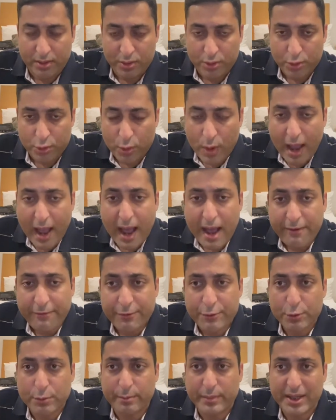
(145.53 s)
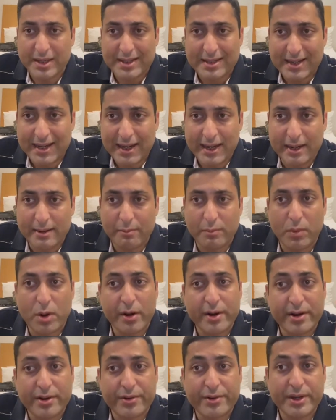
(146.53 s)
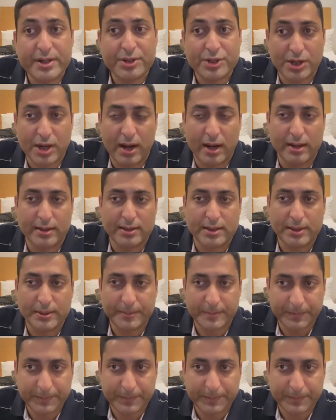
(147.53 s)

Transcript: You have to maintain monitoring chart